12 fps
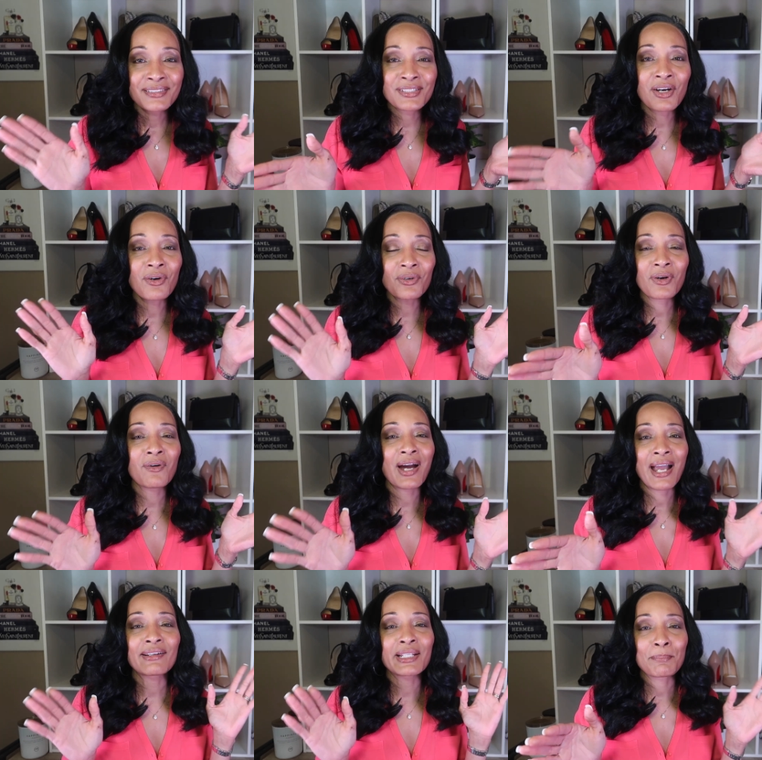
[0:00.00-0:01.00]
Don't go
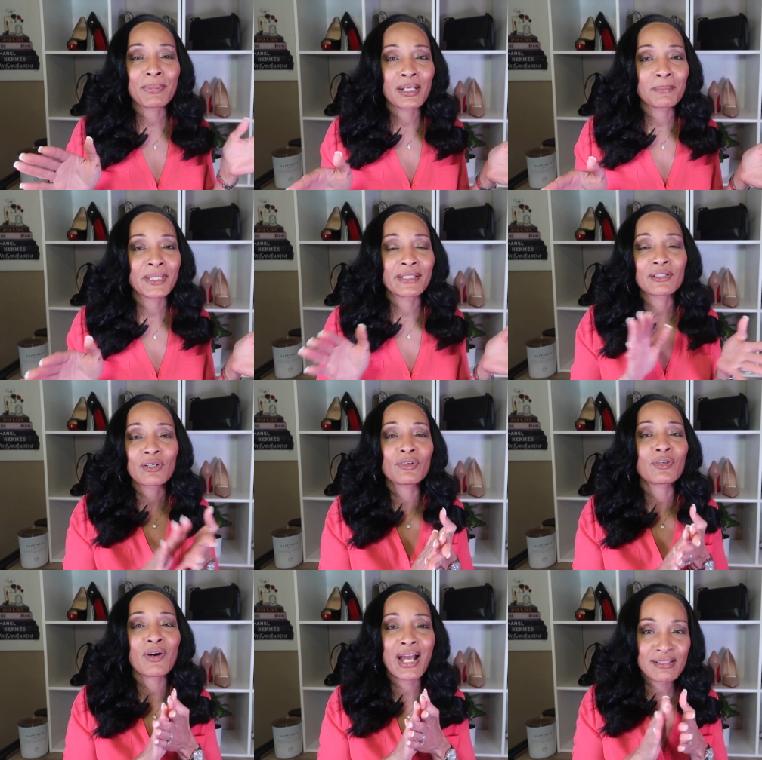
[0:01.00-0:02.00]
out in public. Don't
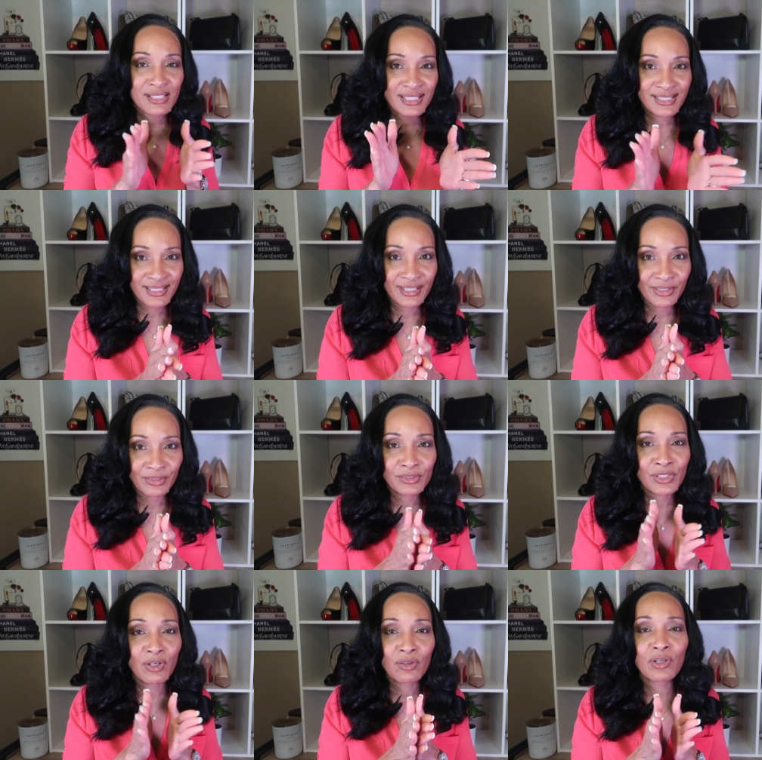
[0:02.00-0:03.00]
go out to dinner.
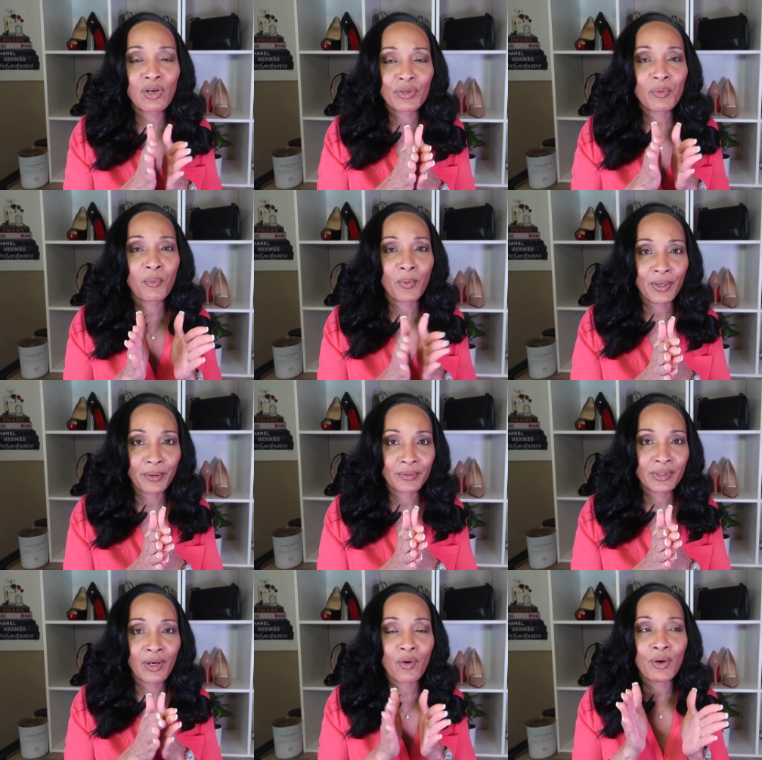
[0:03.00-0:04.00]
Don't go to
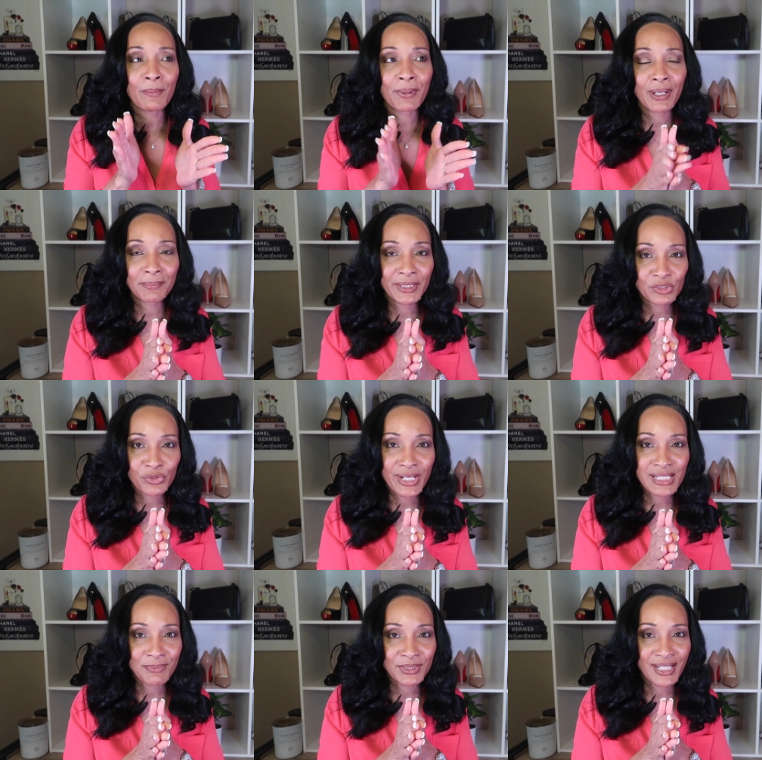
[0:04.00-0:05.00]
work on public
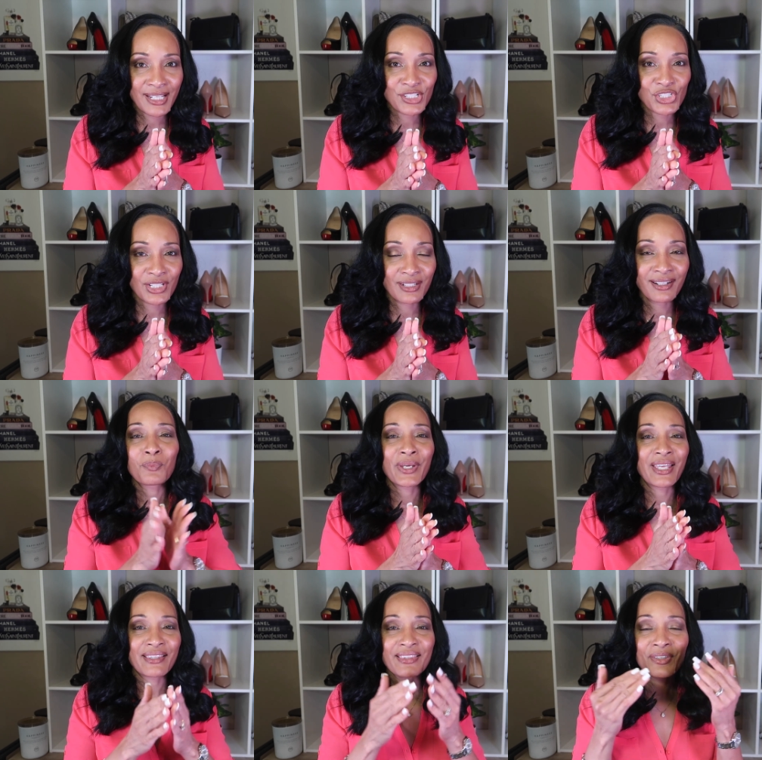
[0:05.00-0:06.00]
transportation
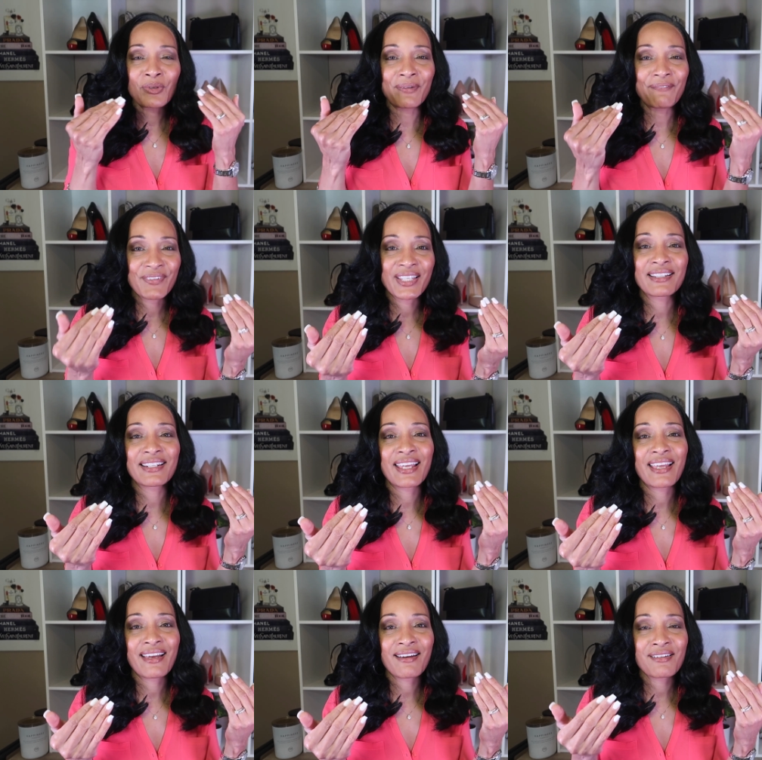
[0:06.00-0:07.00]
with your
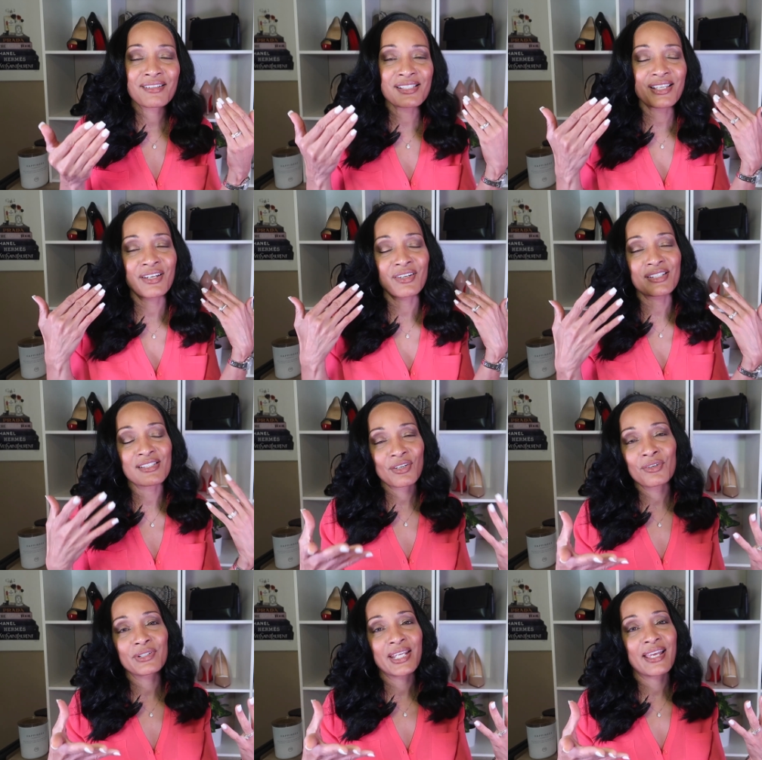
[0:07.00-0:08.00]
fingernails or your
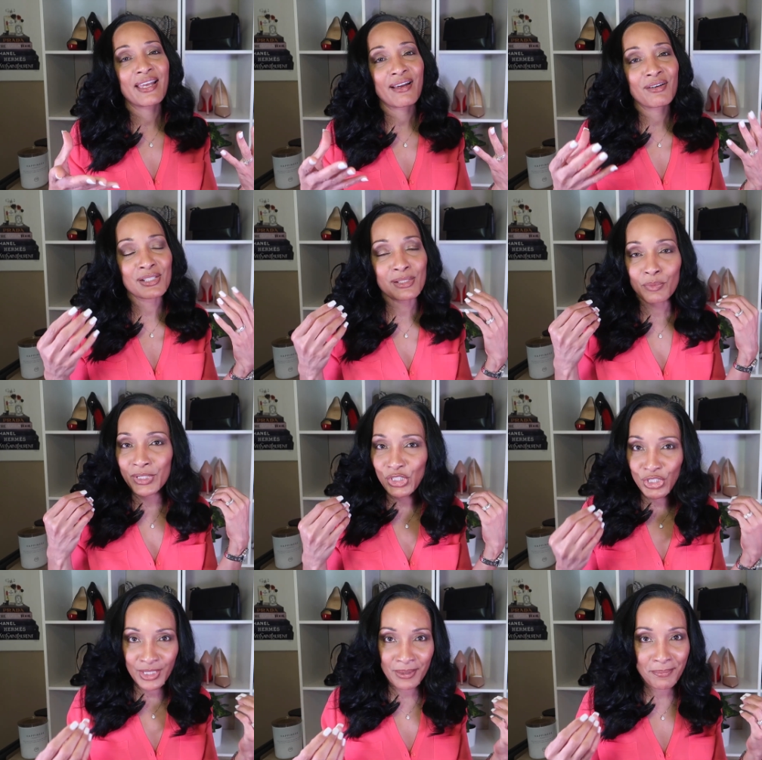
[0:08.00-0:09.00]
toenails with
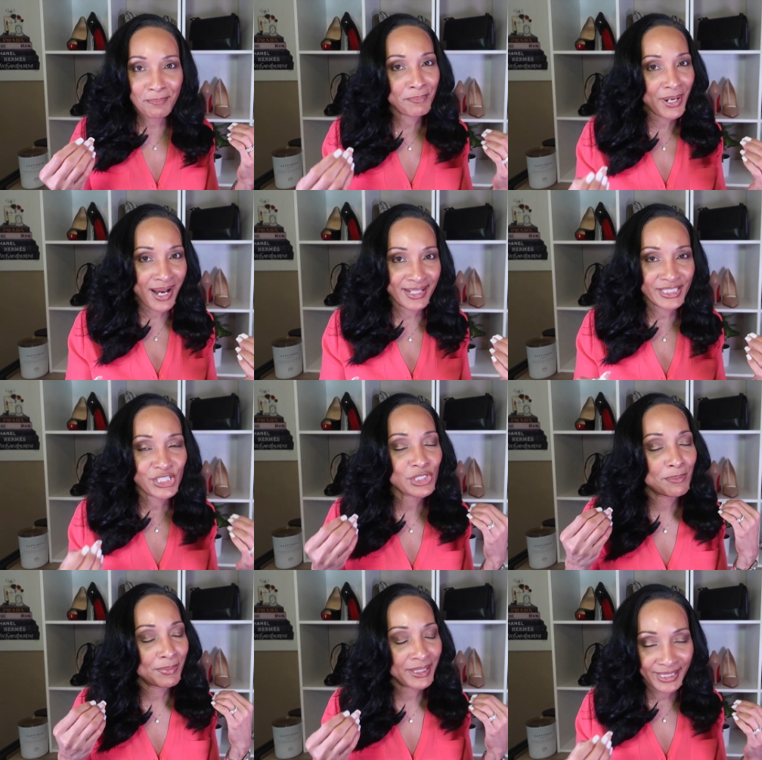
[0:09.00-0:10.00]
chip polish,
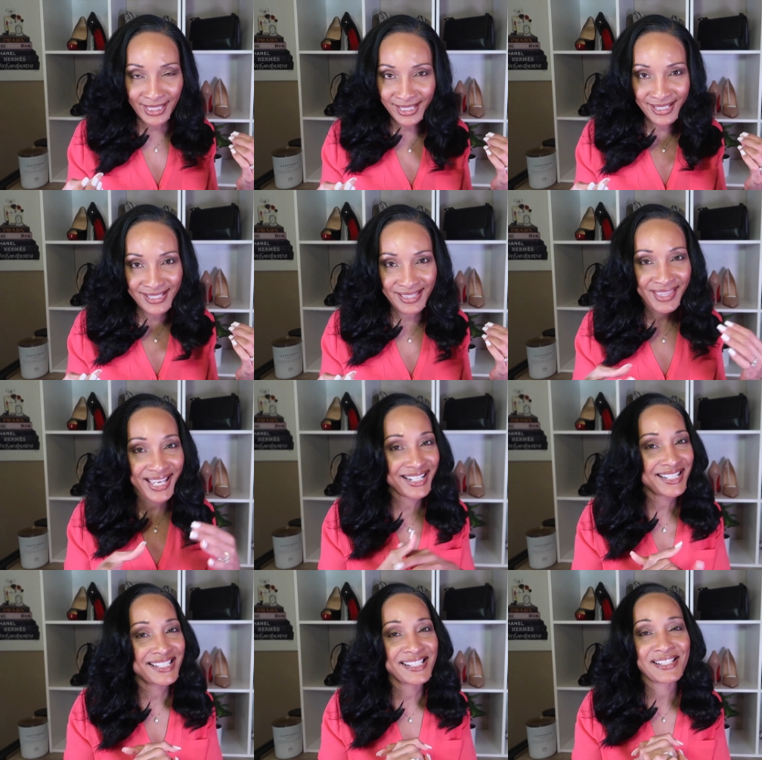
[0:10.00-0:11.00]
please.
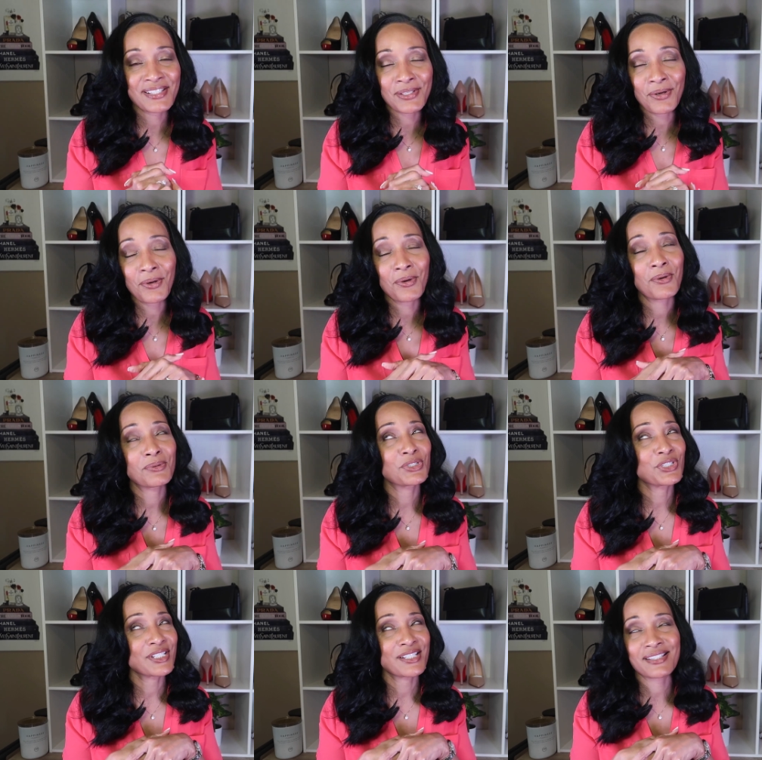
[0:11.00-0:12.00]
That is so
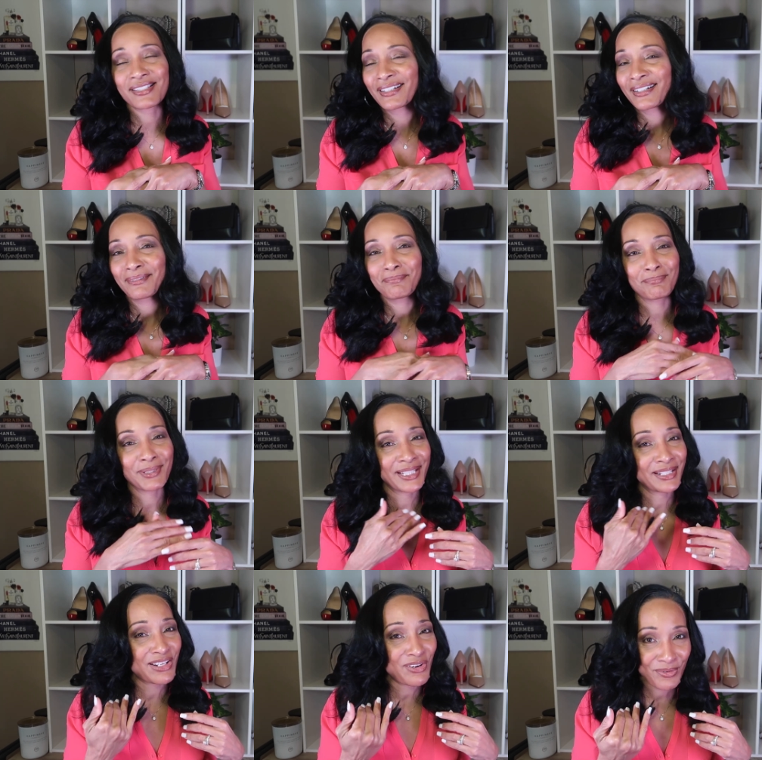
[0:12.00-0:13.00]
just a
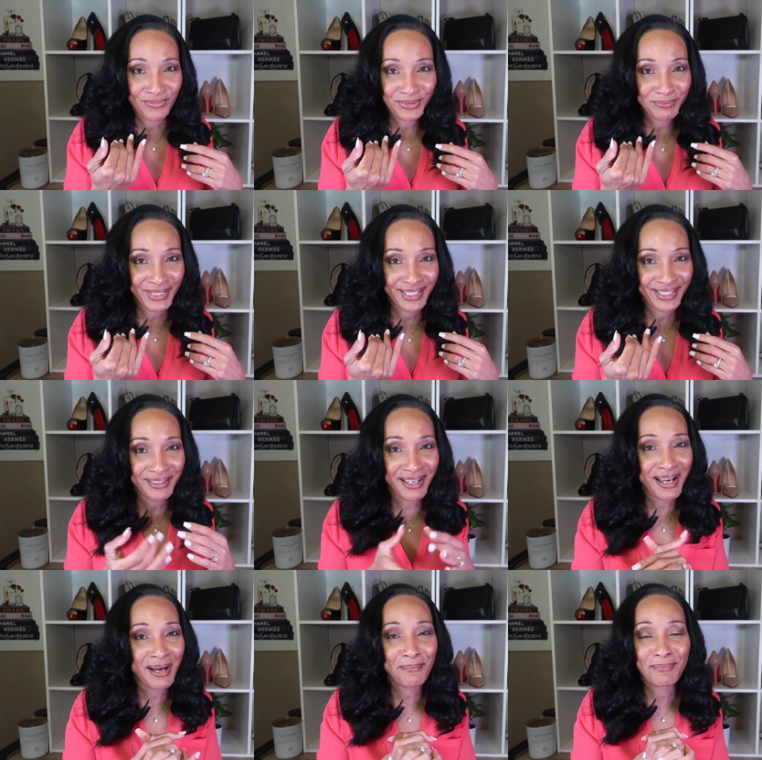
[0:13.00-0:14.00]
big no for me.
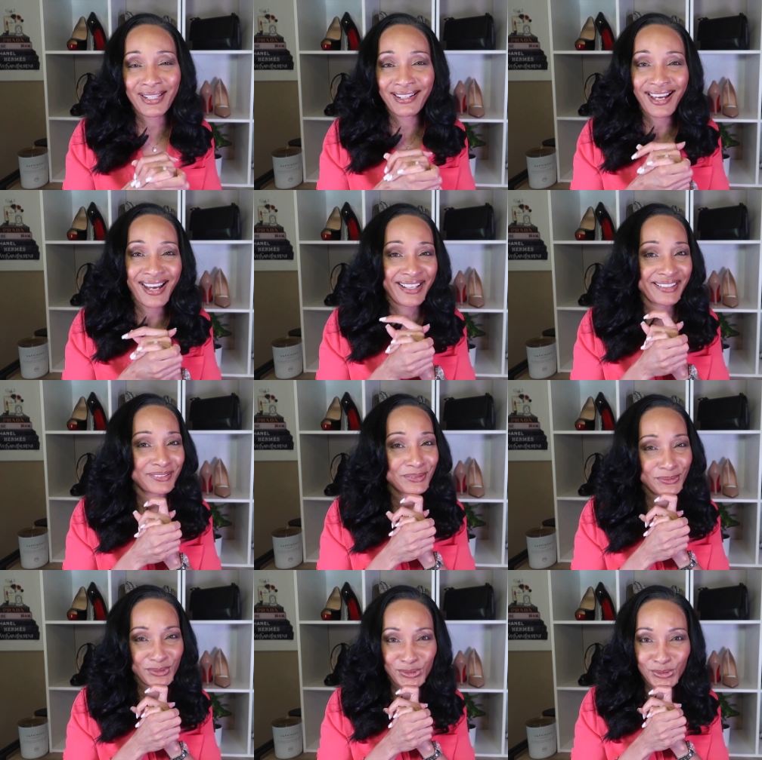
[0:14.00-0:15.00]
I'll be like,
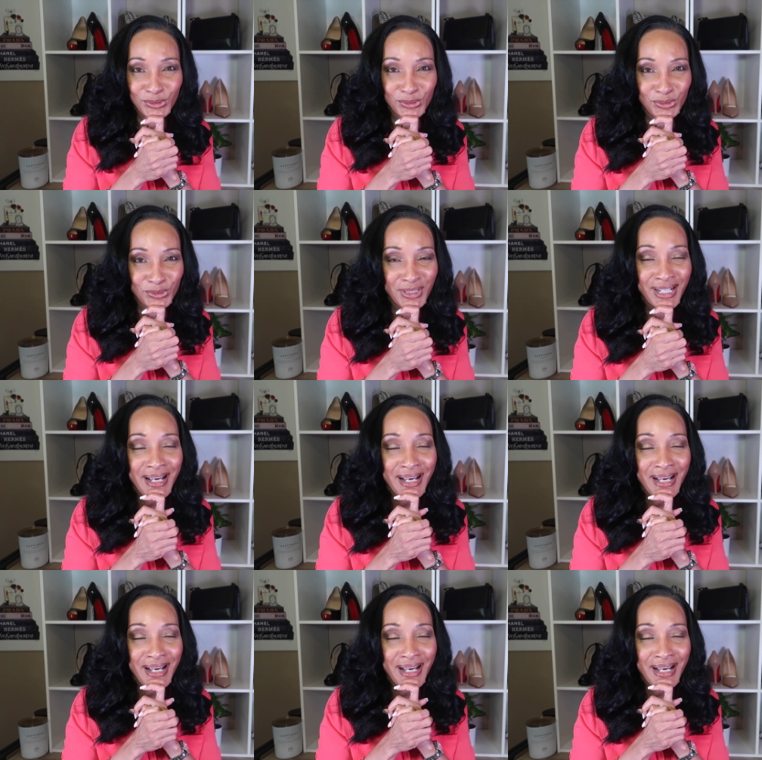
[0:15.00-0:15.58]
oh,